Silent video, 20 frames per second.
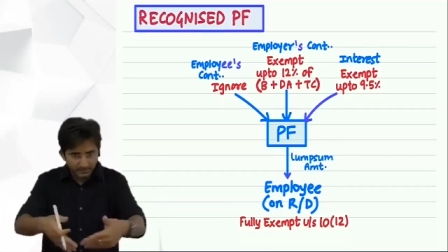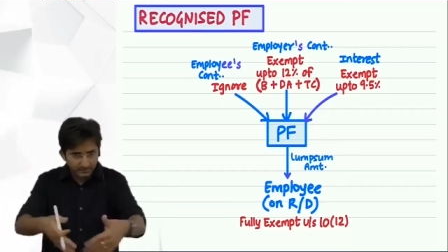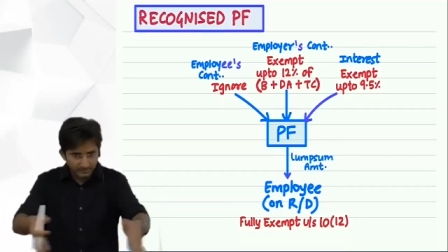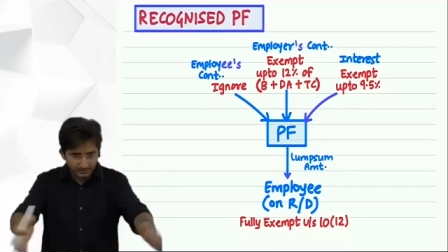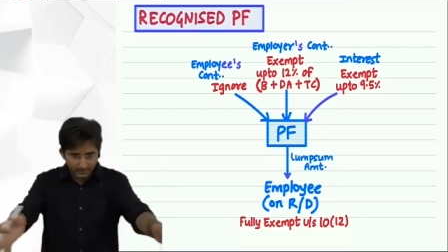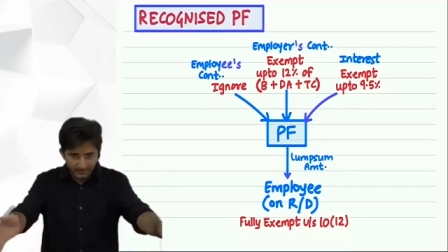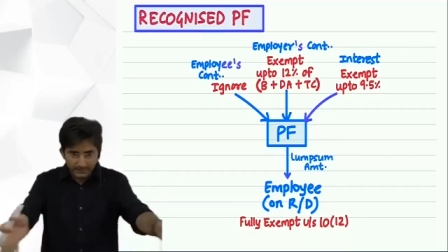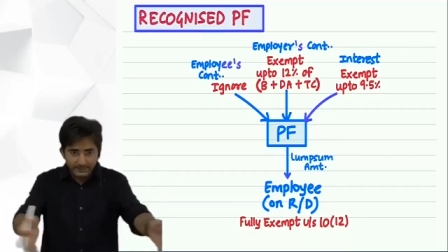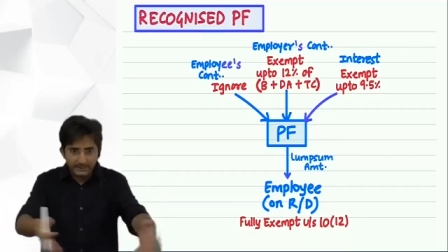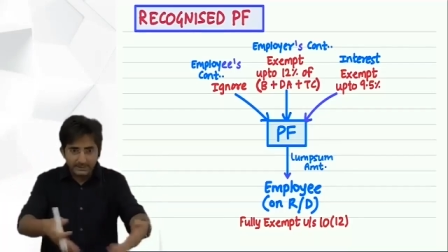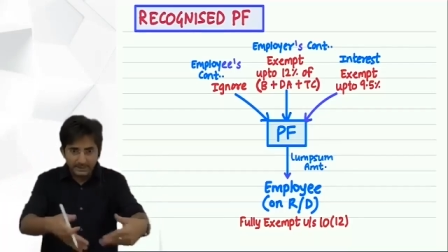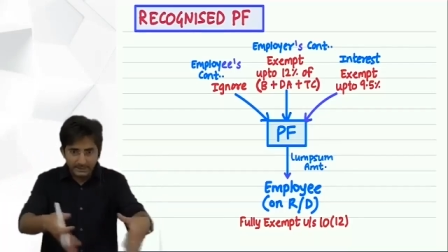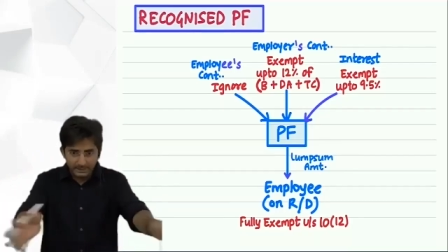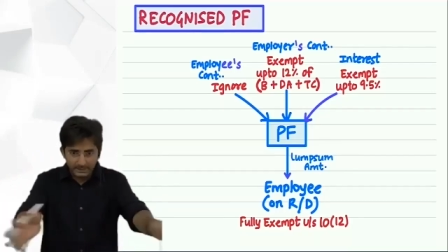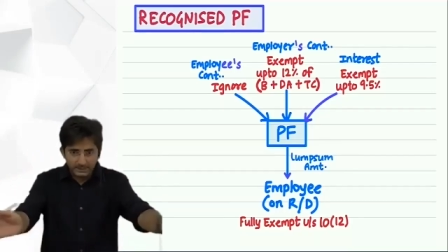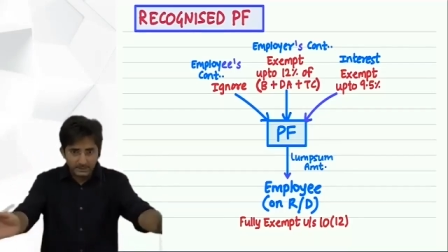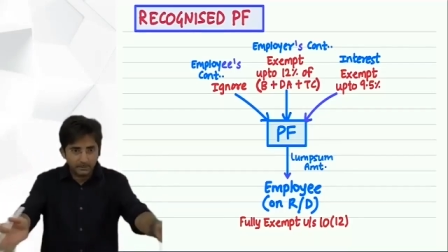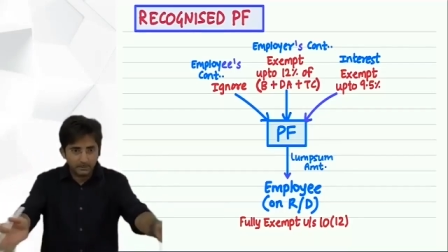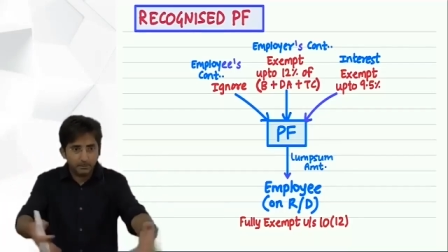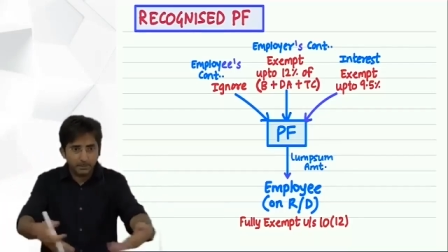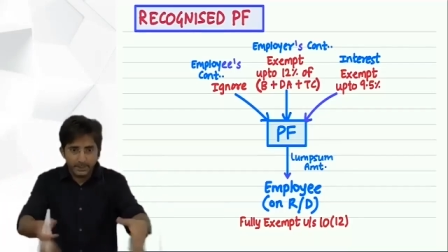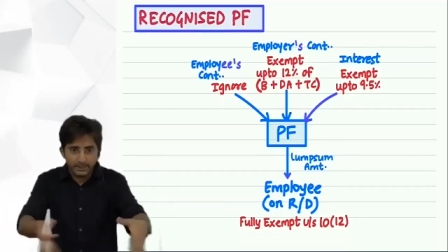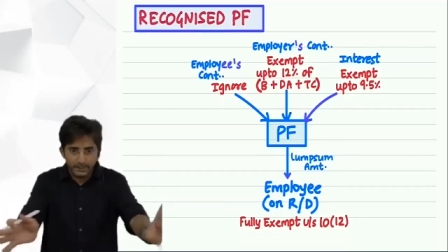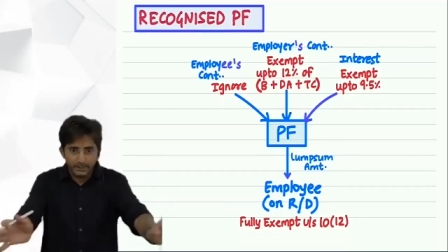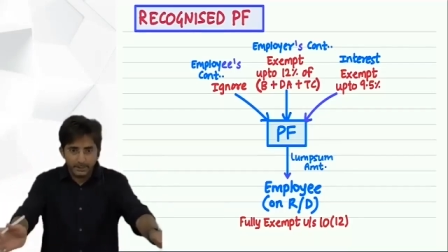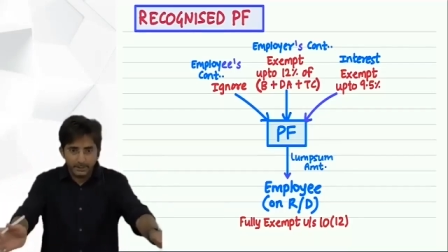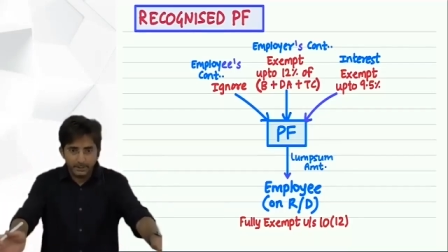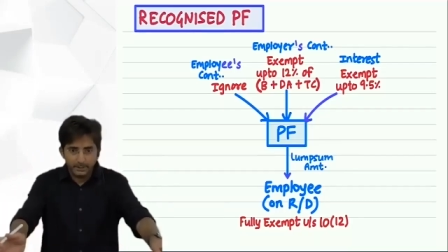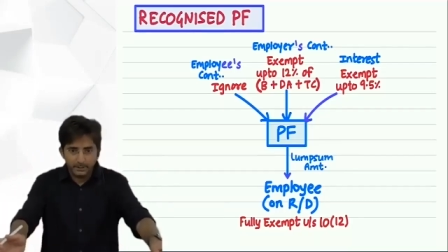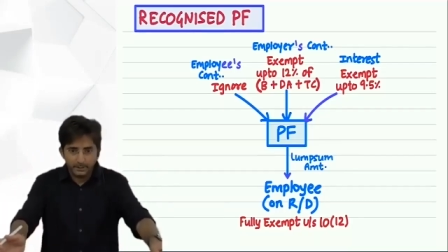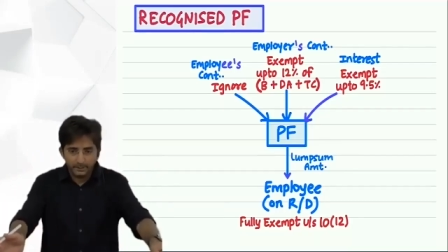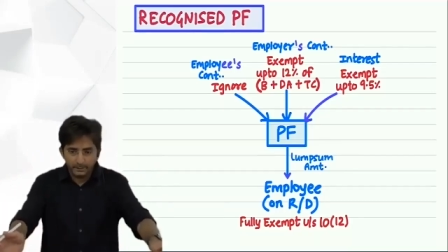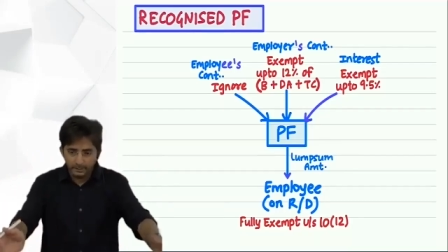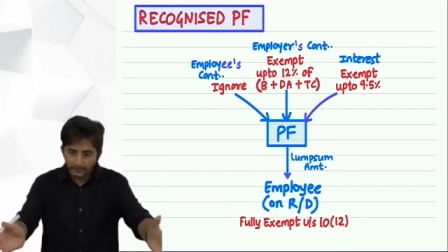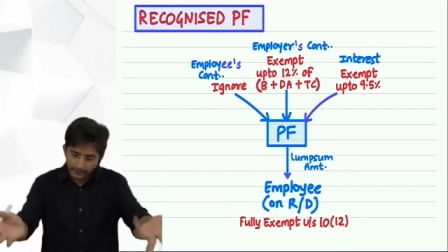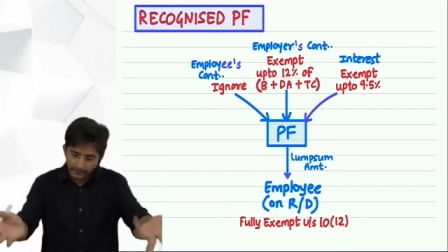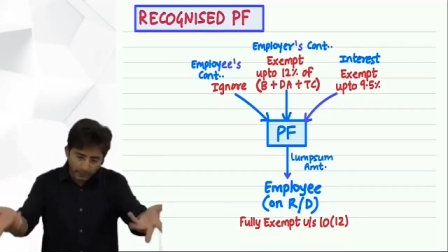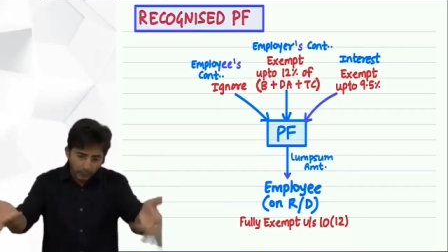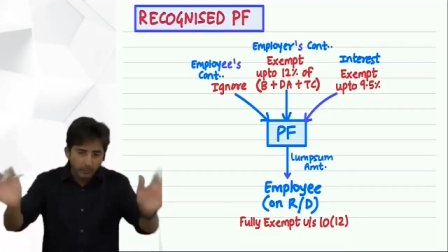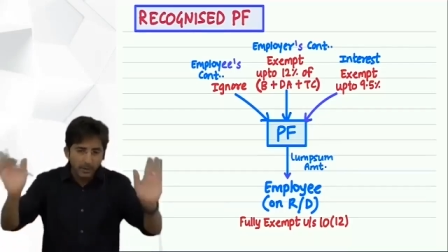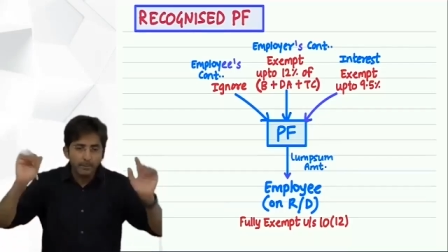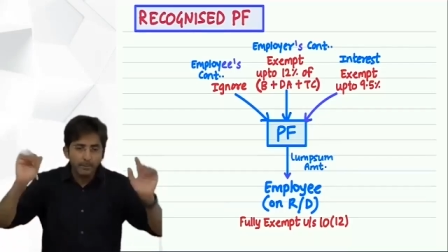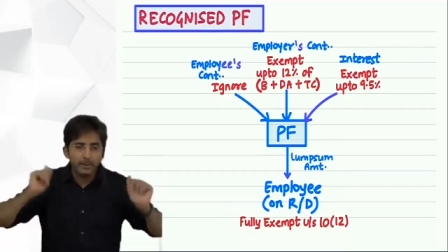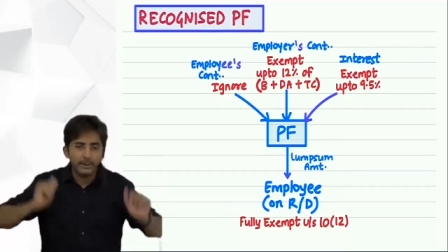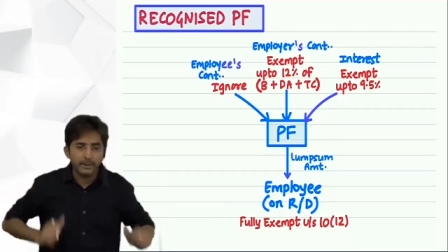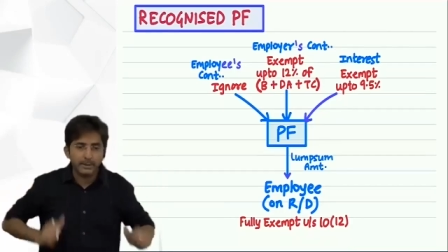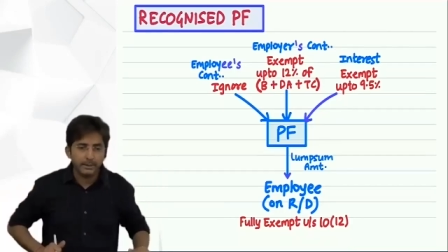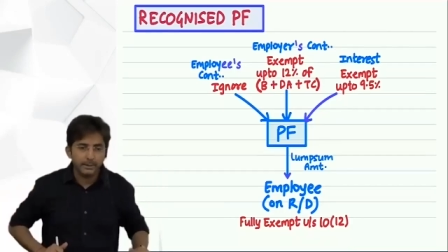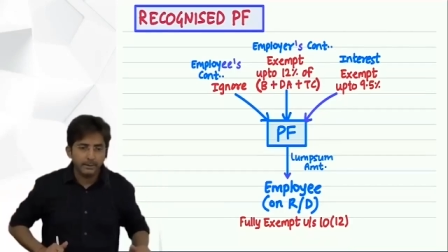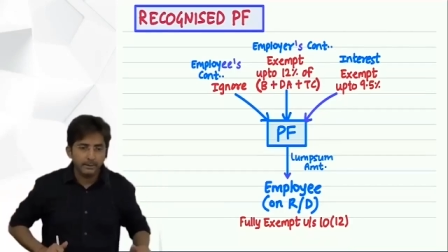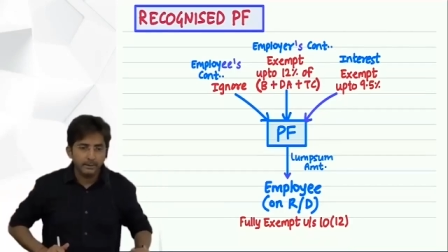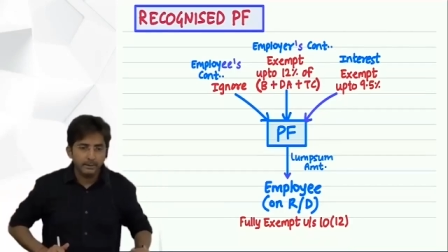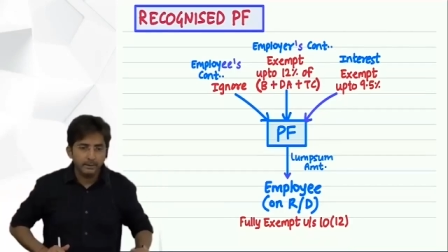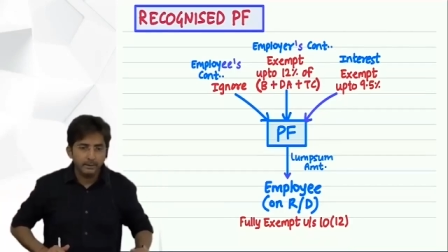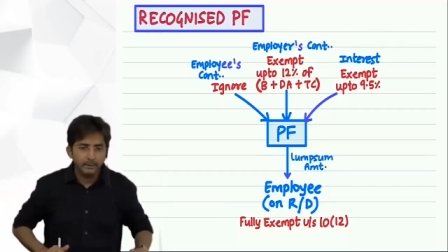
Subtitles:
3 years period, give my money.